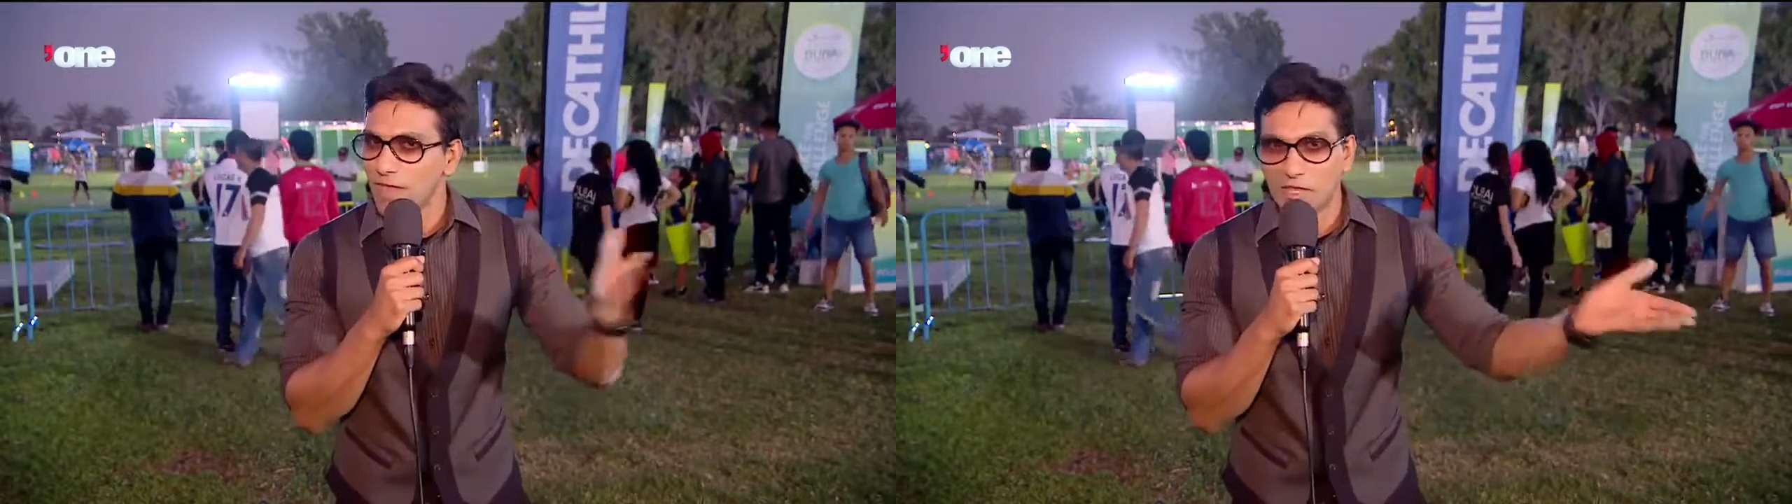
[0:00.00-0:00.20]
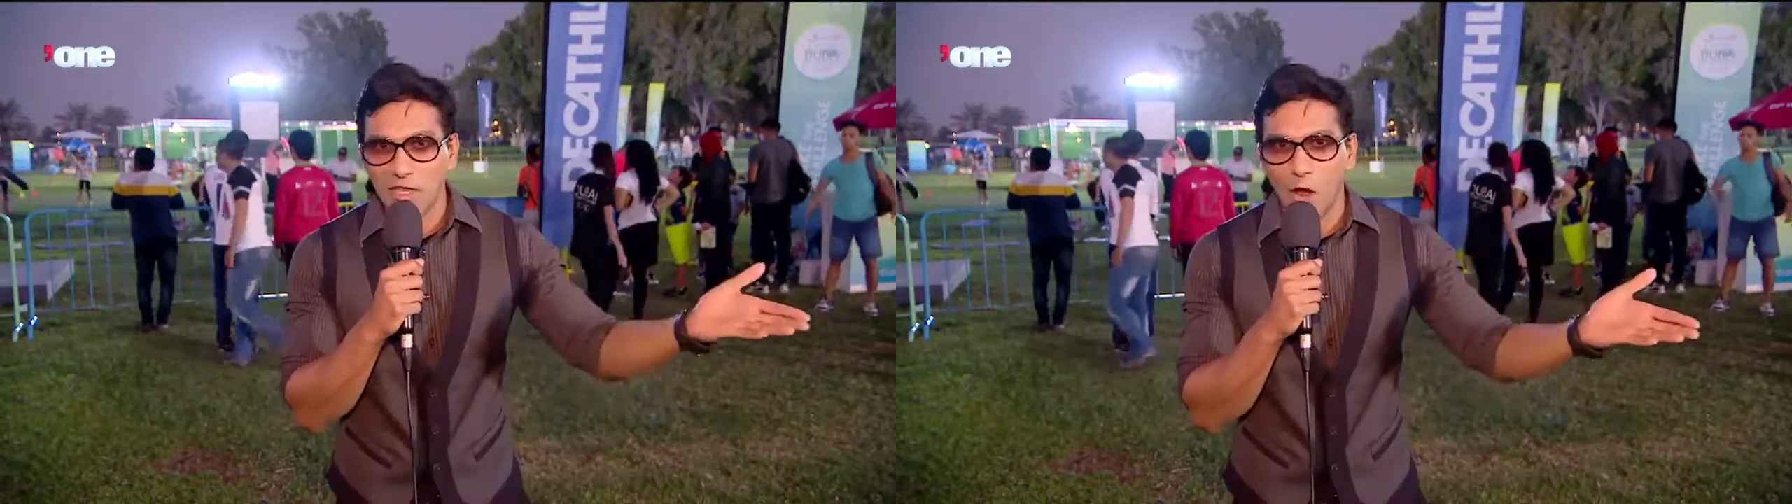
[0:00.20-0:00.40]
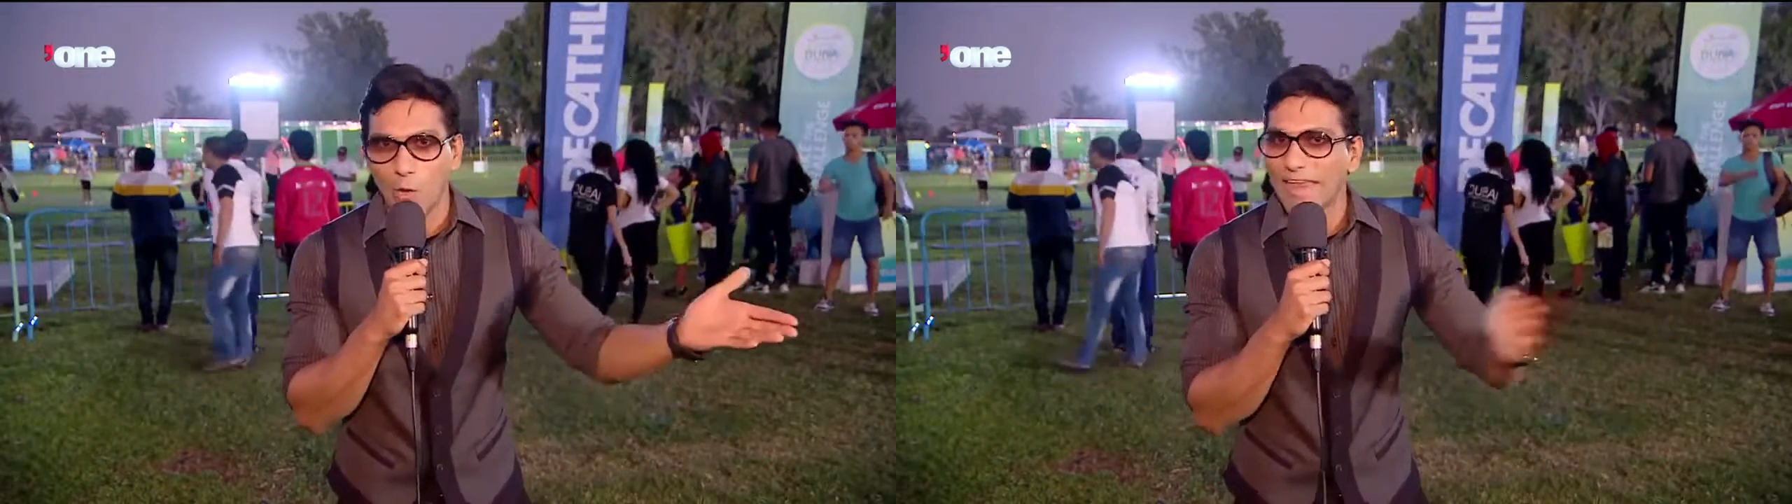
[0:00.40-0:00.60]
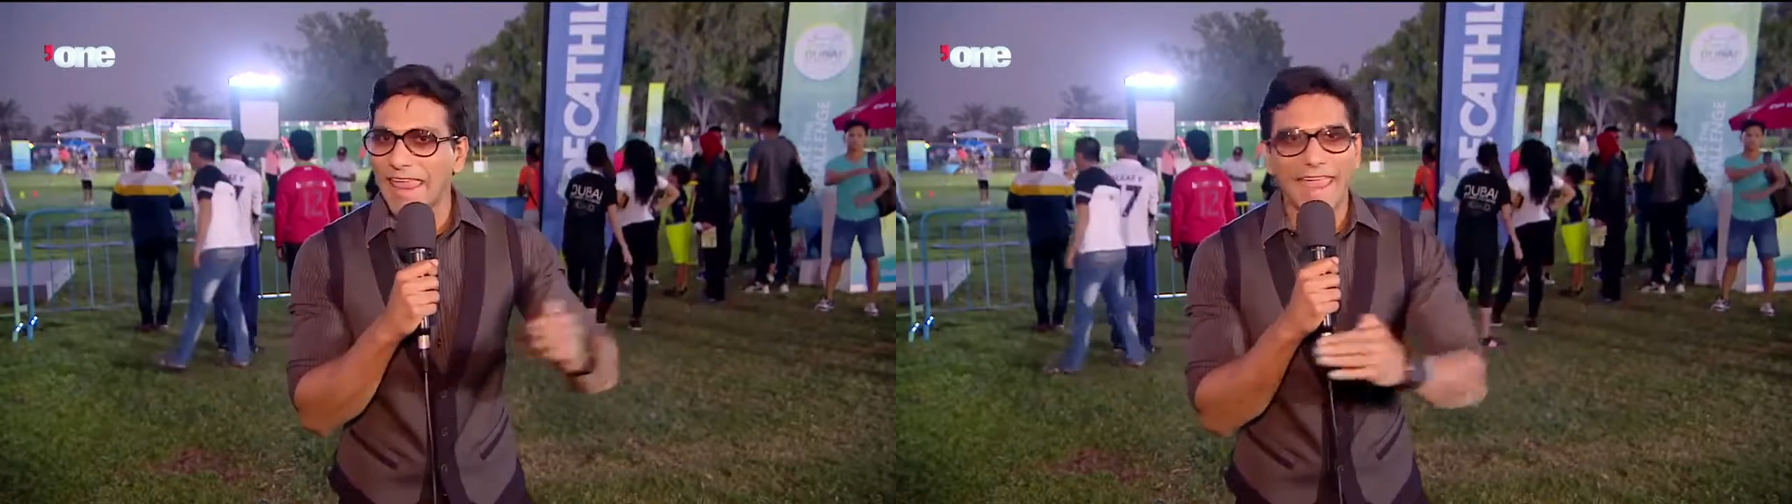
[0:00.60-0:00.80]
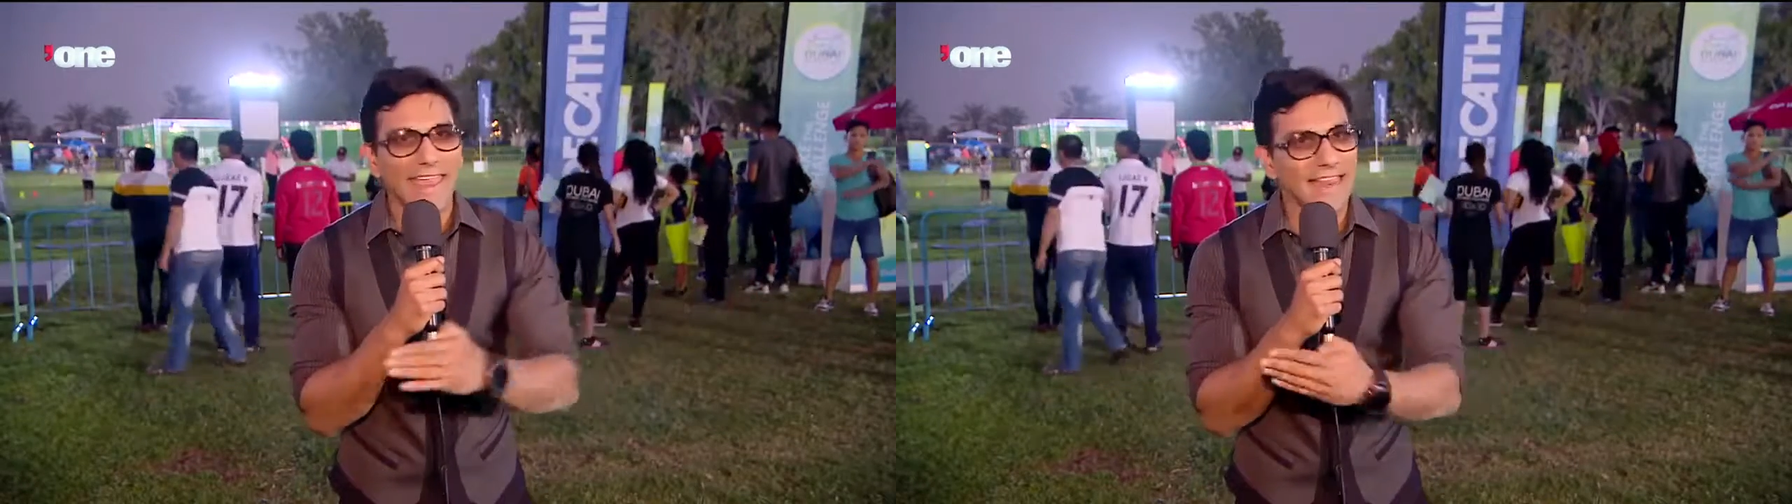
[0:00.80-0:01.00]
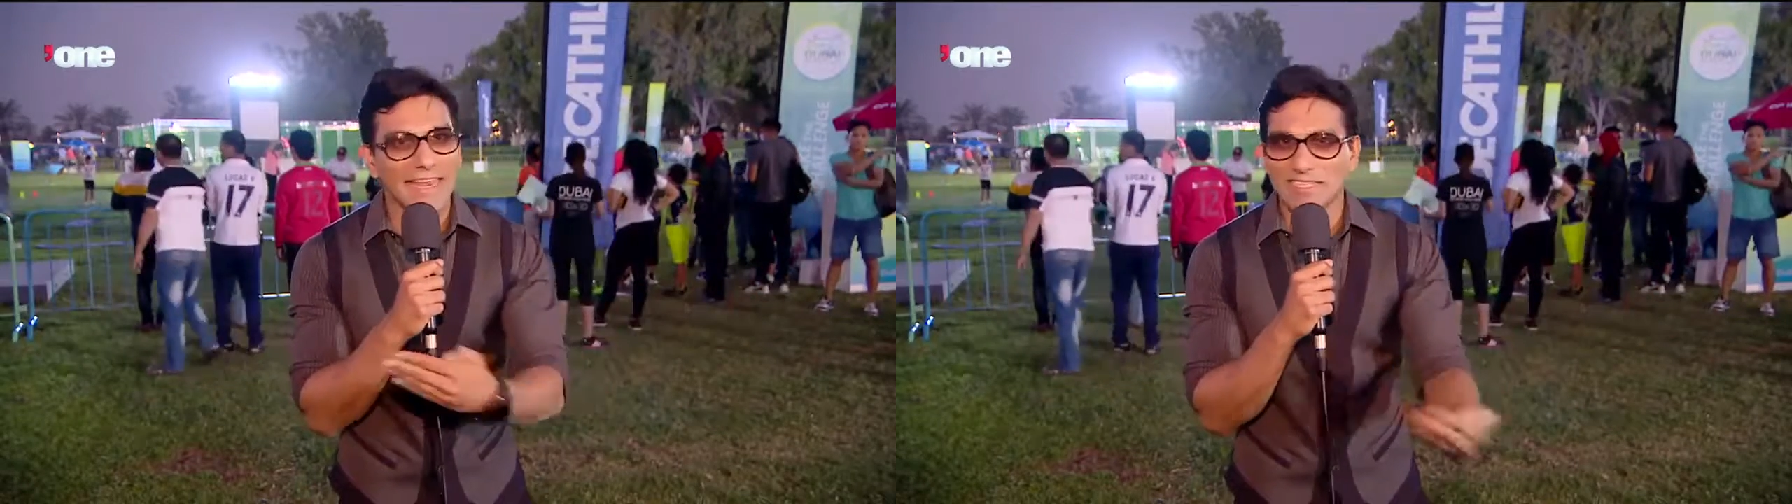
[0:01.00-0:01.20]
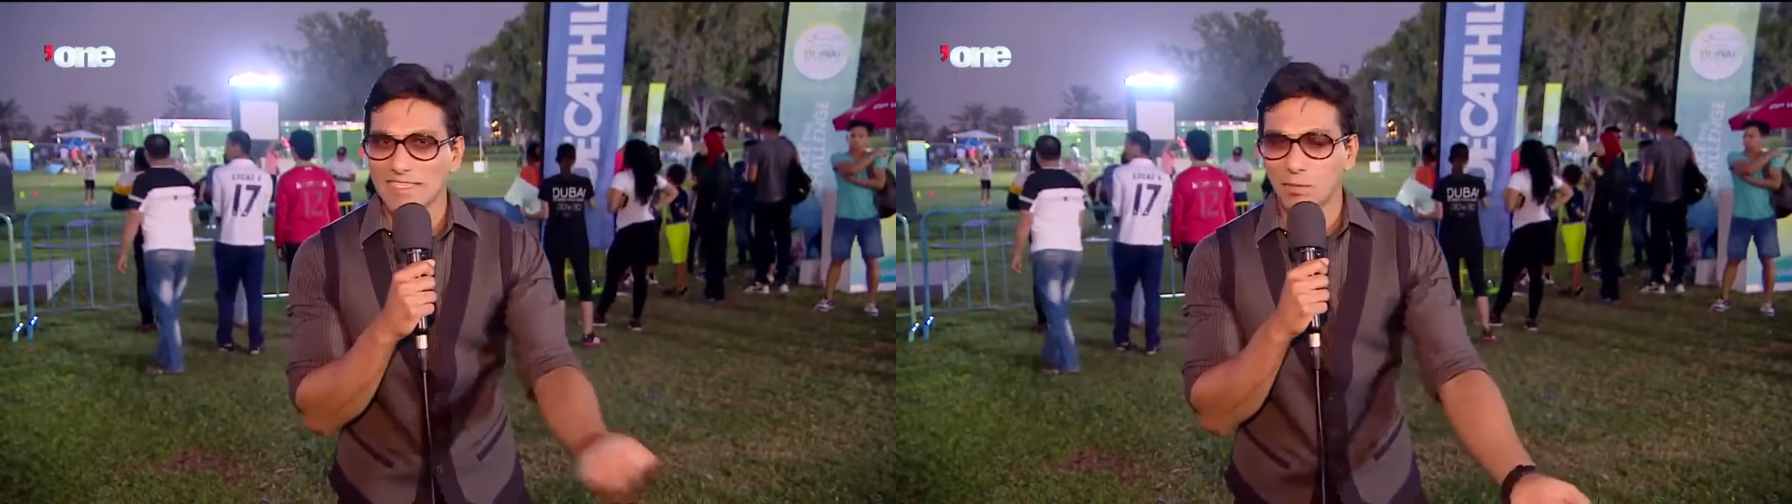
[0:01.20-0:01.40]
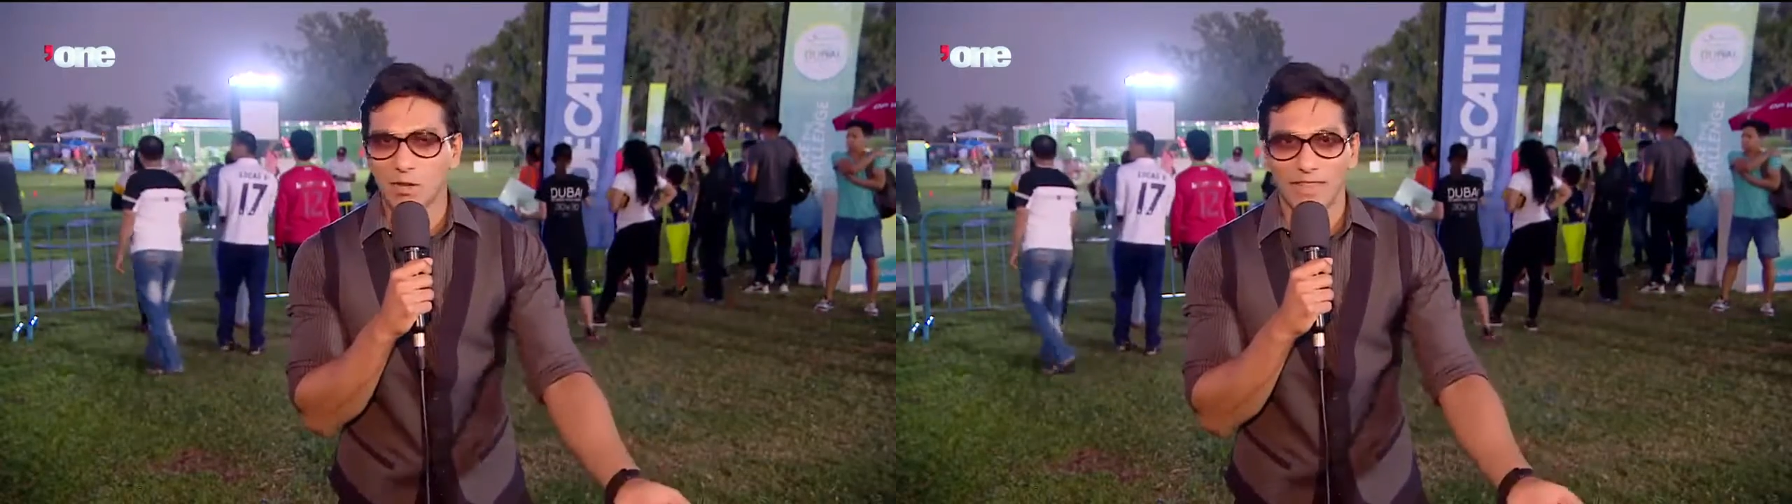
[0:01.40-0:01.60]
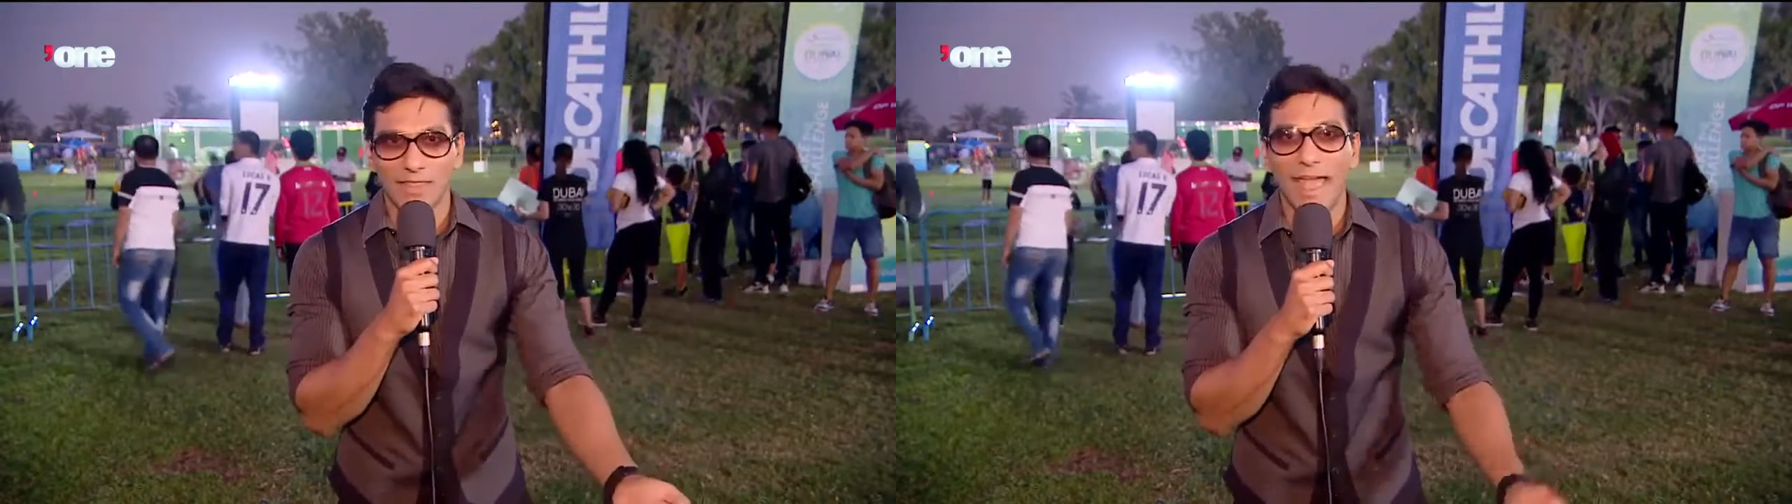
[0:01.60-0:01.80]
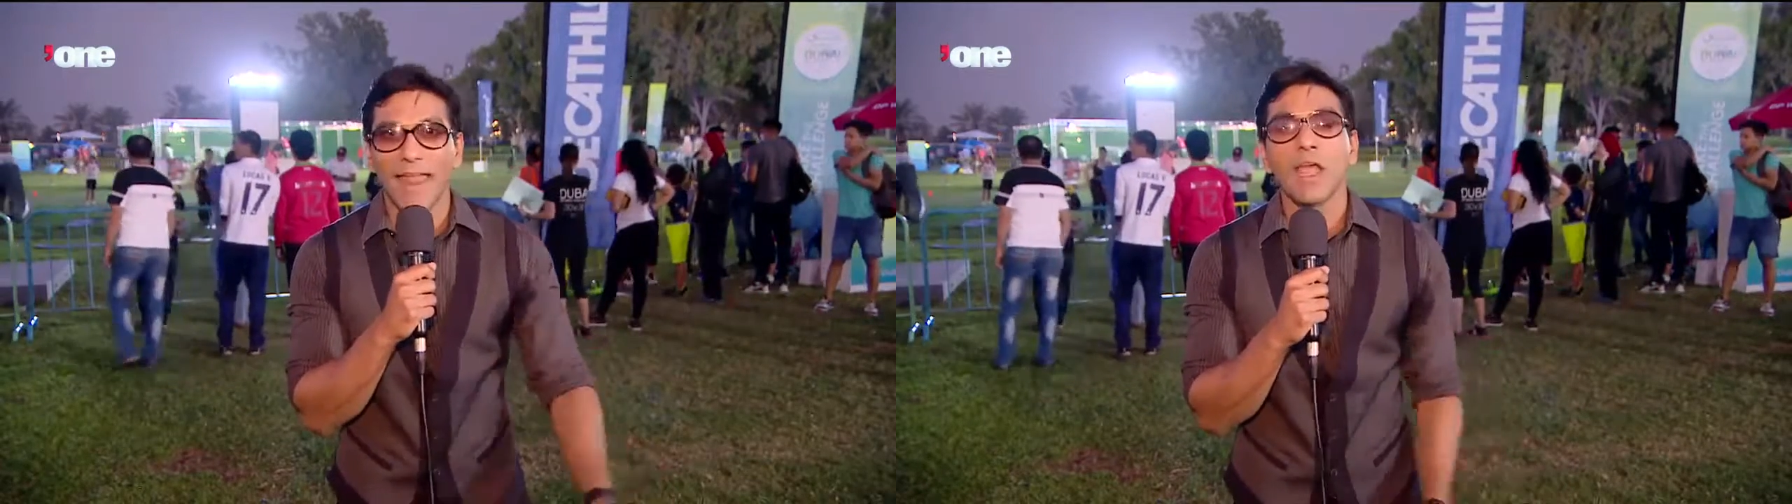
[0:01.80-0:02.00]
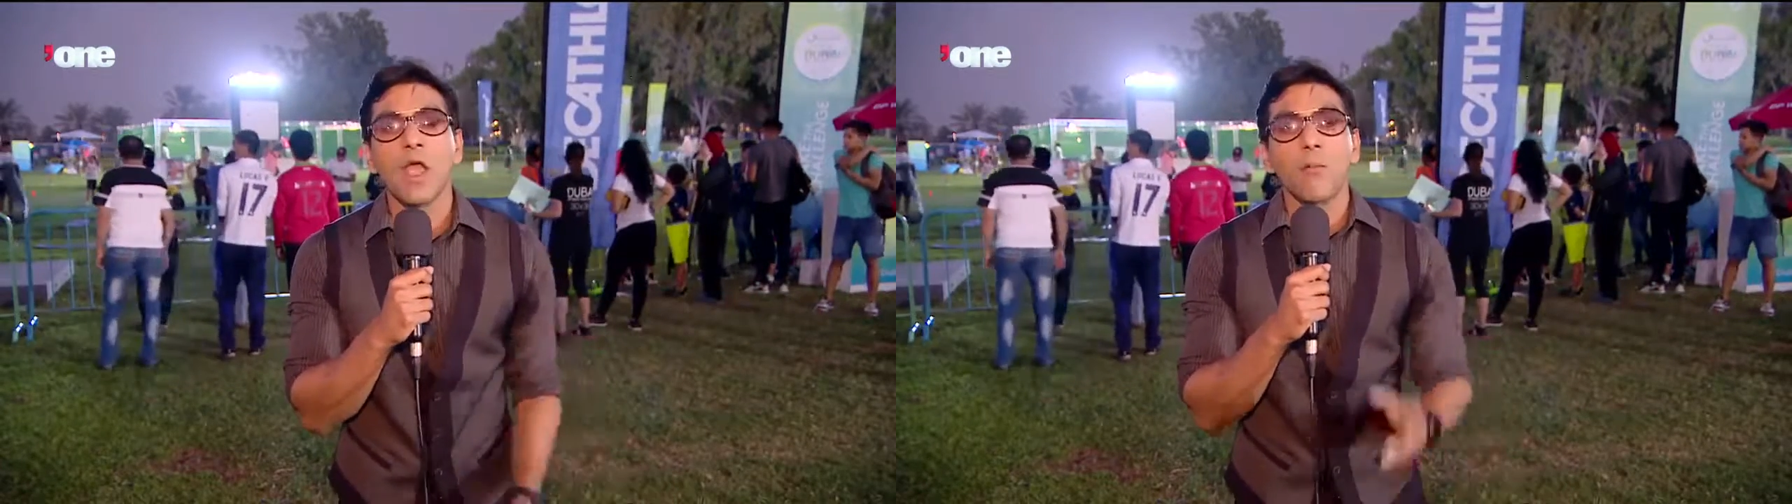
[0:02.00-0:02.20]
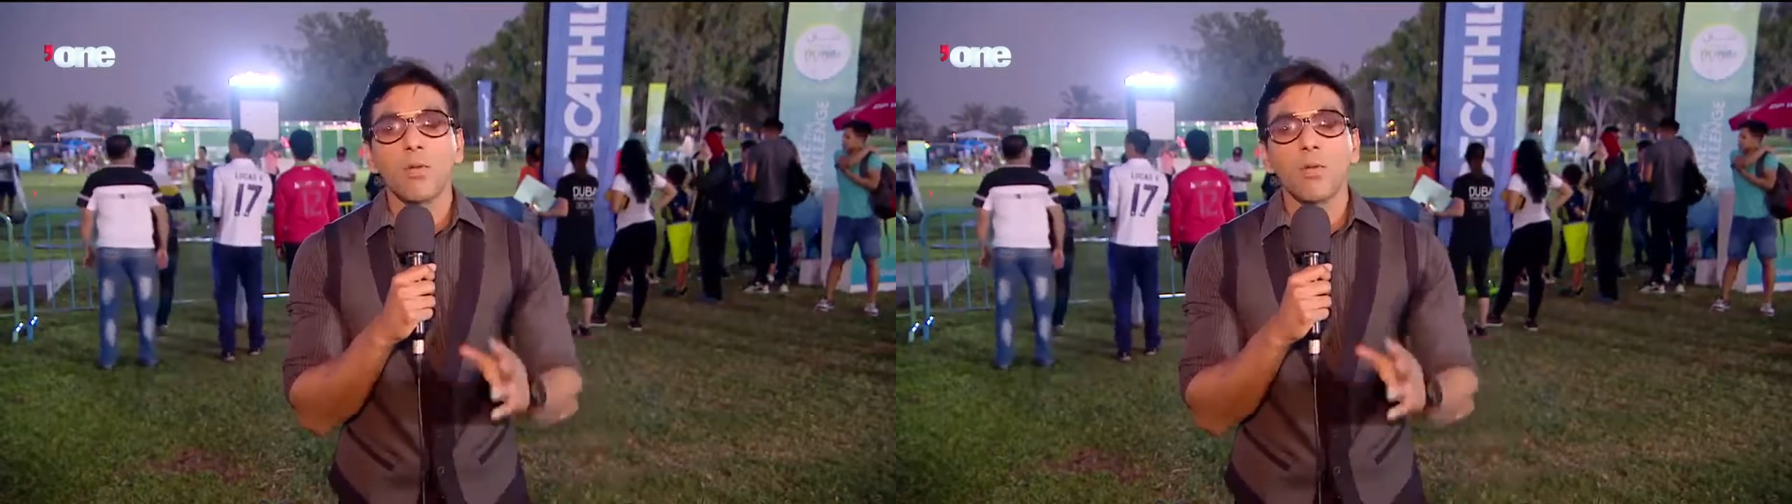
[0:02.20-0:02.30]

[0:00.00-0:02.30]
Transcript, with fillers: There you go. It can't get any simpler than that.